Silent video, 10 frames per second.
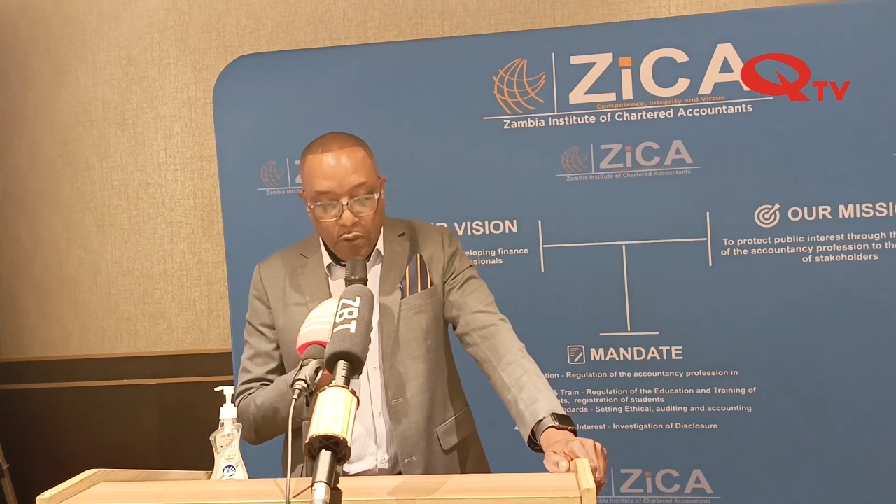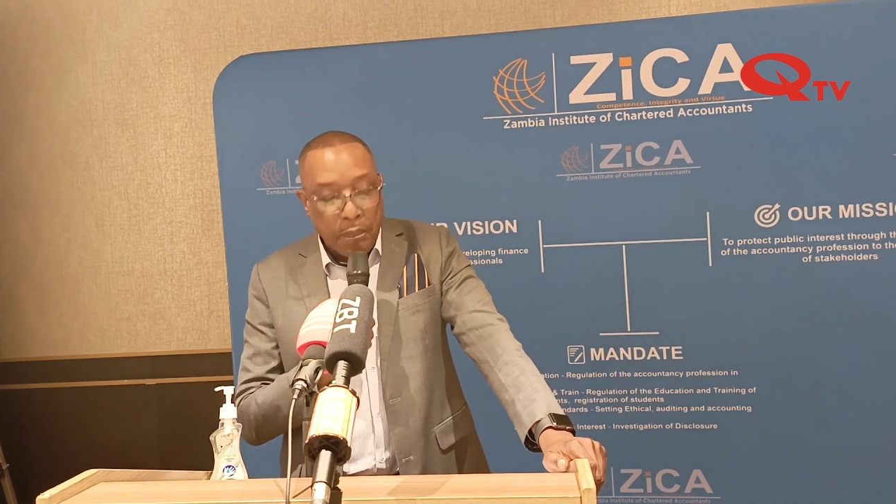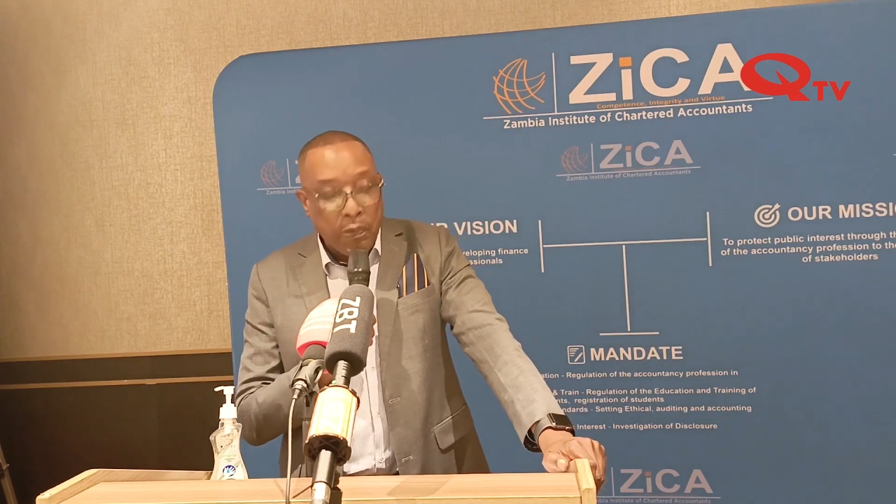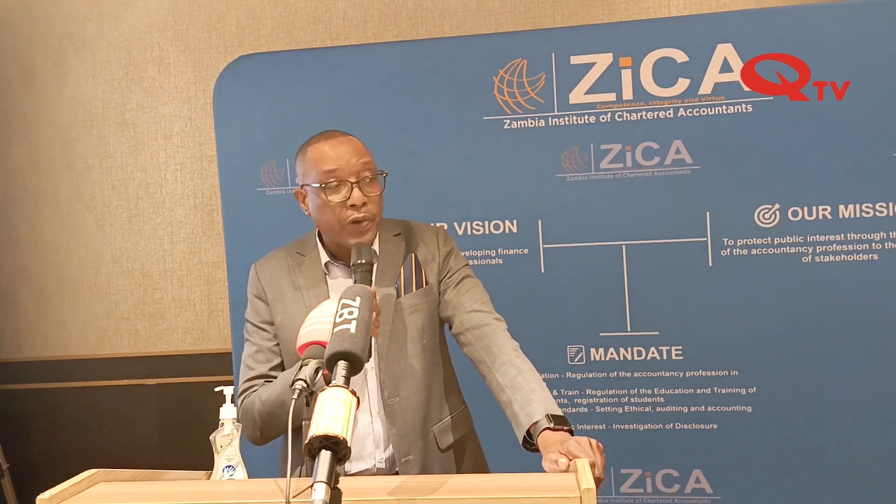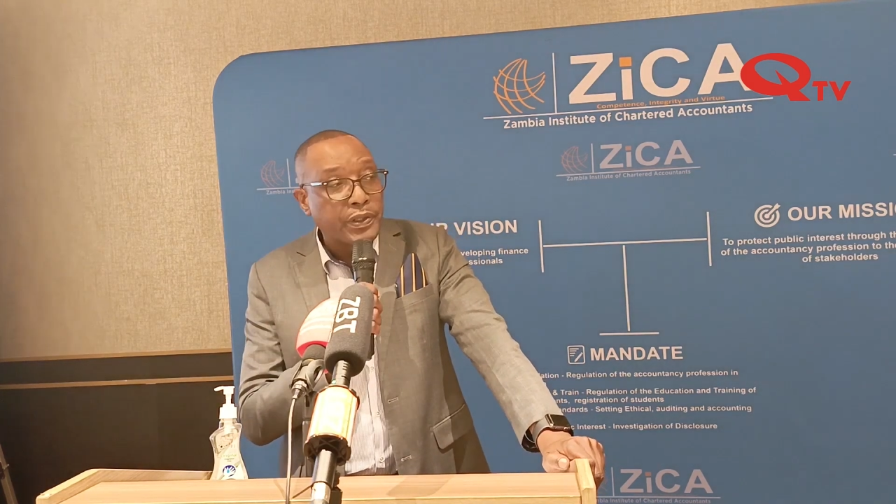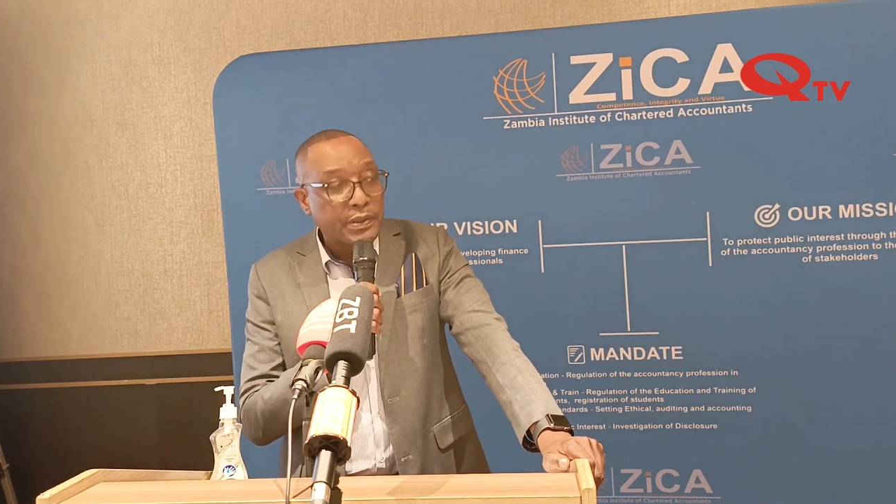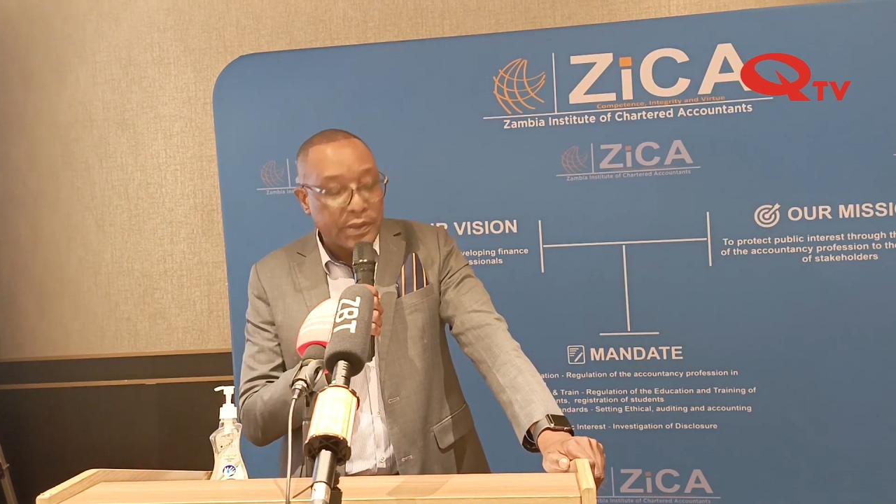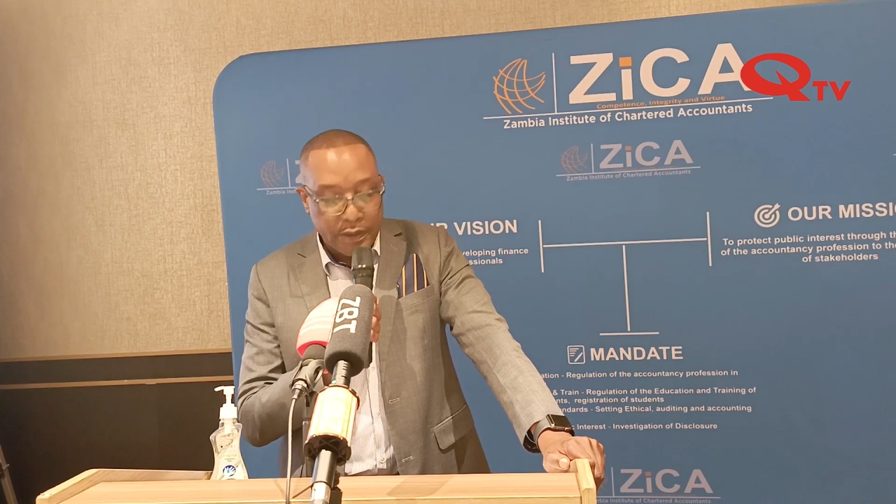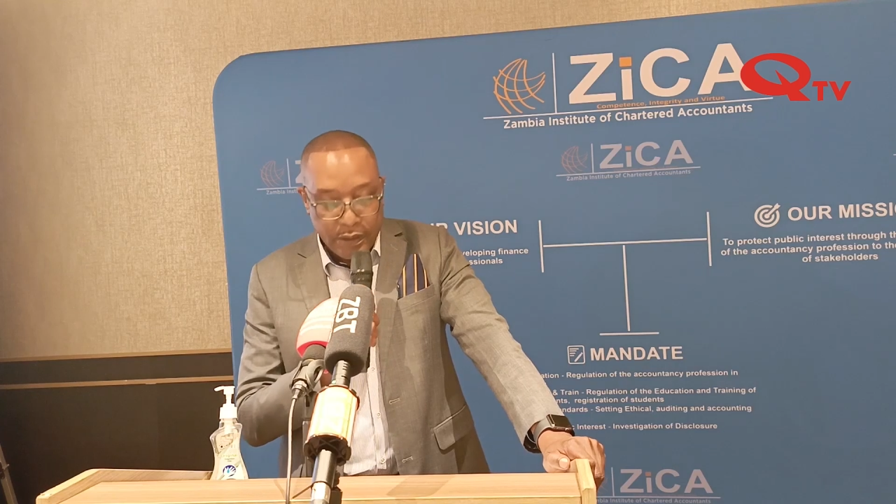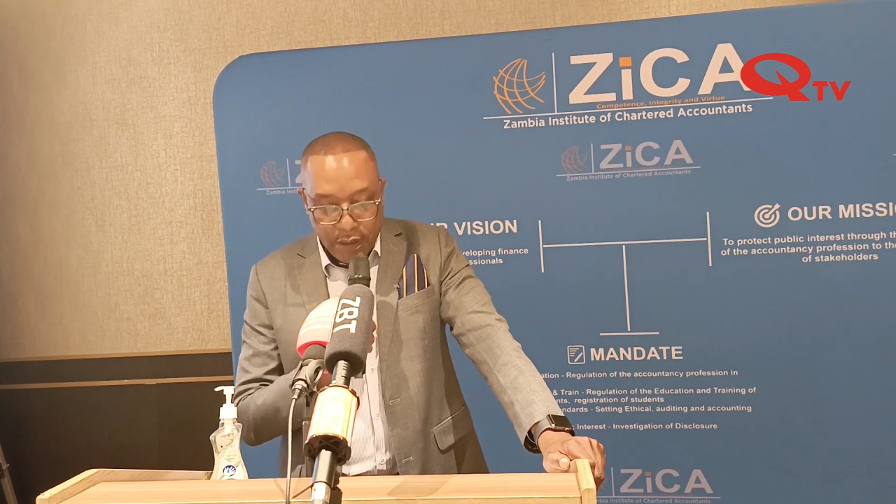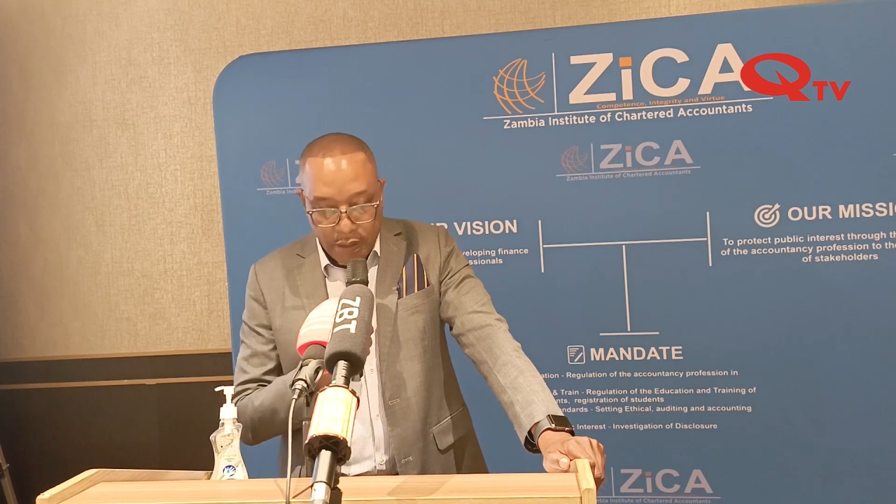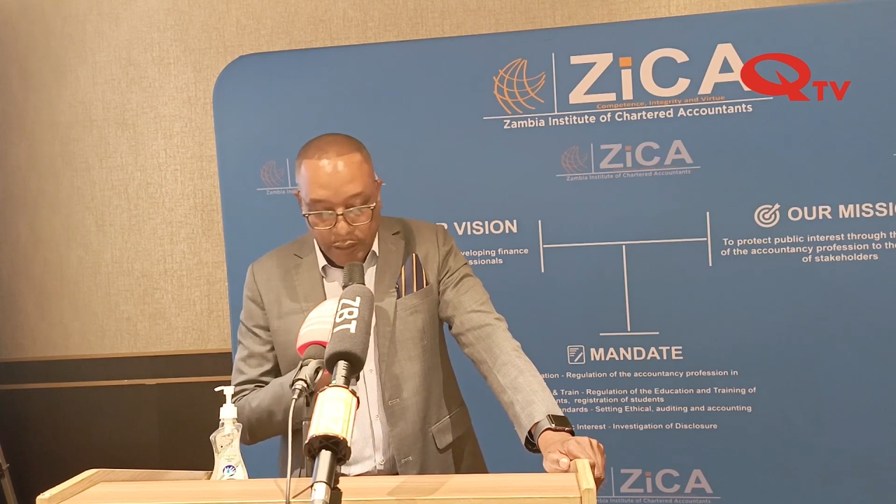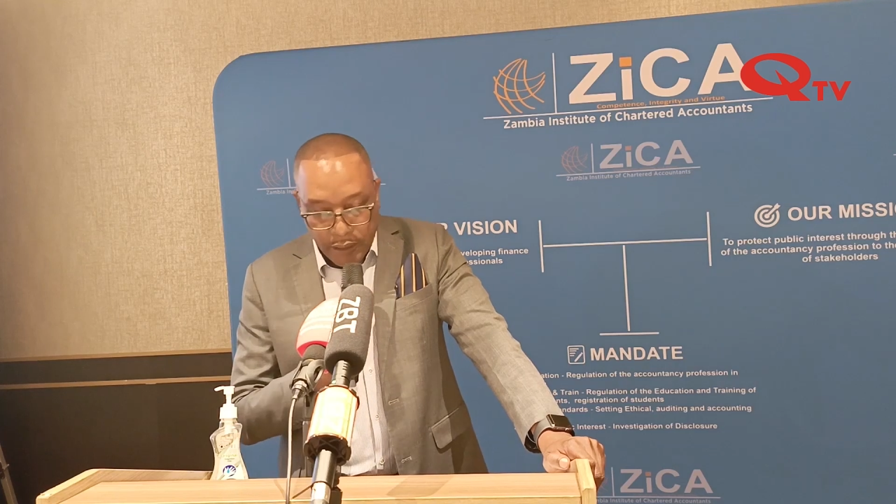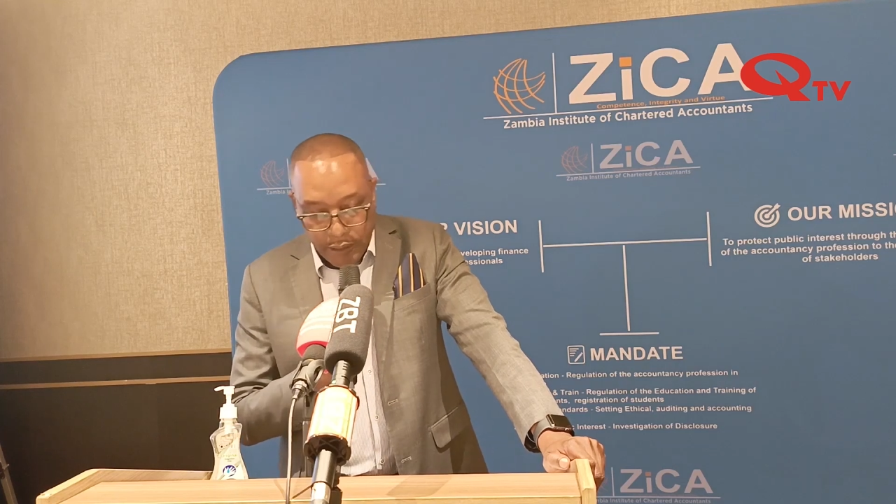point in,